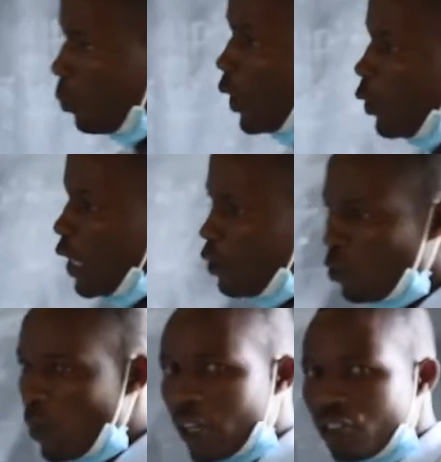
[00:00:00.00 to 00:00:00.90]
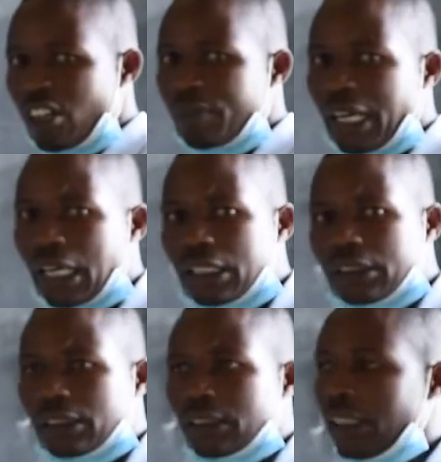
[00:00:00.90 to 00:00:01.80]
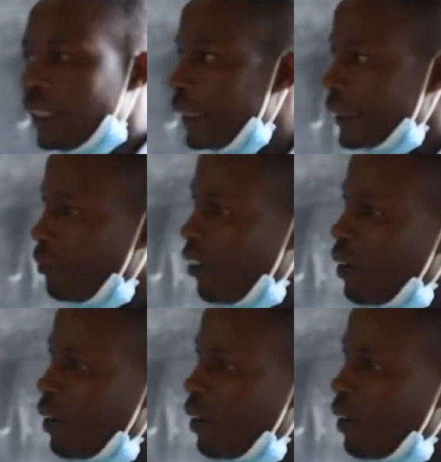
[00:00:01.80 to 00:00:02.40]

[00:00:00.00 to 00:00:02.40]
You can go back to reptiles. Some